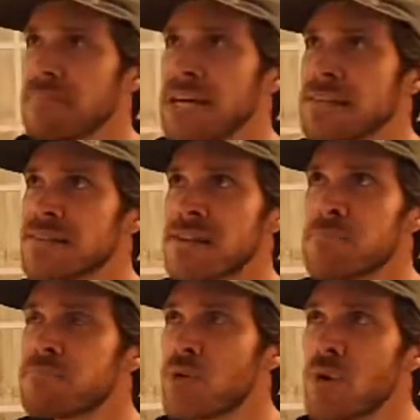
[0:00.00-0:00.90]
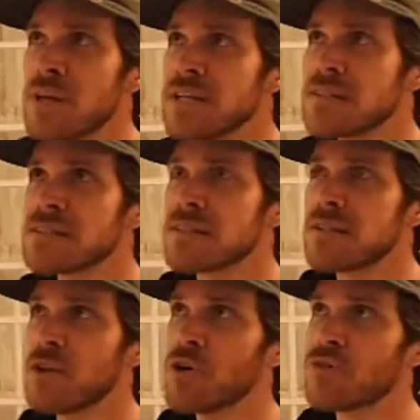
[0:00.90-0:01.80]
at some point
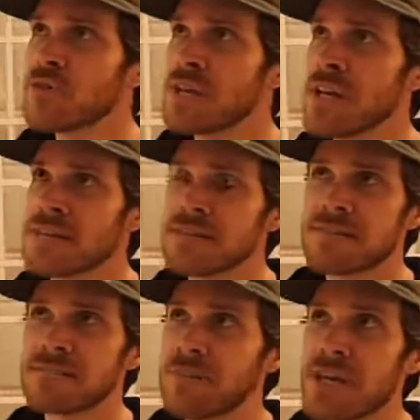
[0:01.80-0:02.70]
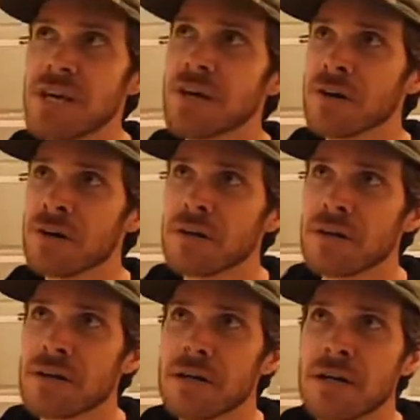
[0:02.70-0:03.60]
over the next year,
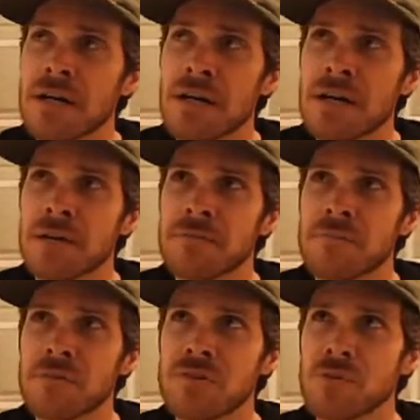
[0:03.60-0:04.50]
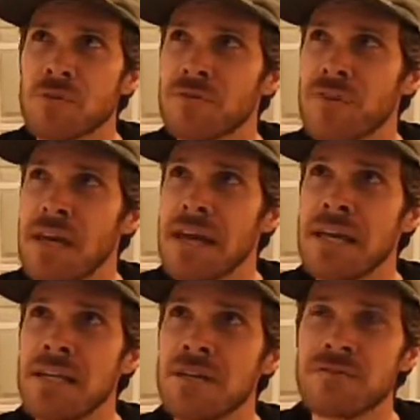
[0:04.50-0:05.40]
sort of
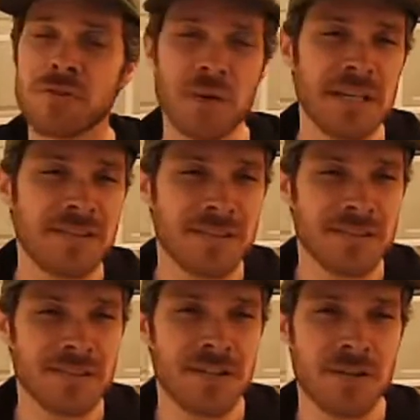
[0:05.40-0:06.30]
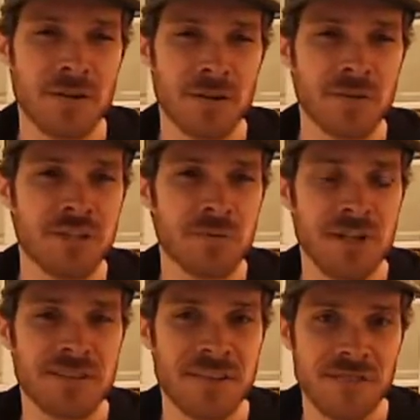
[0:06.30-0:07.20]
end of 2016, early
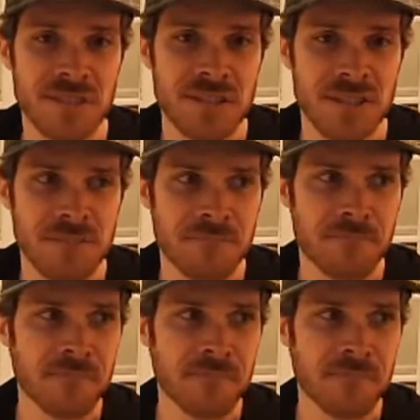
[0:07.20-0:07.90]
2017,